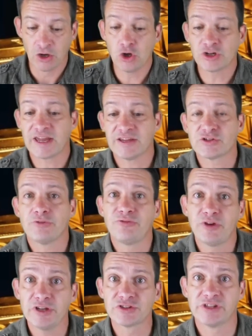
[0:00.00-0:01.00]
Okay, so
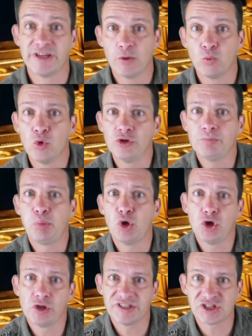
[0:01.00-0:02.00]
firstly, one
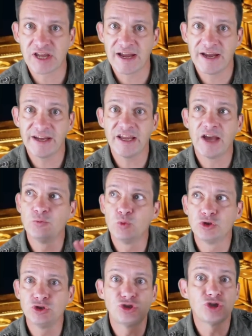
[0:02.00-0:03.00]
Polish guy and
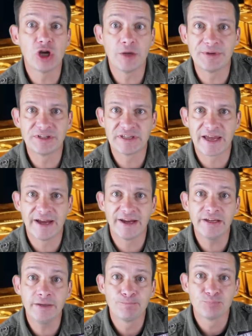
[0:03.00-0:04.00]
one German
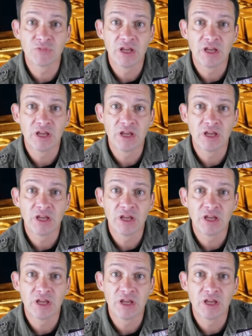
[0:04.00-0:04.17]
guy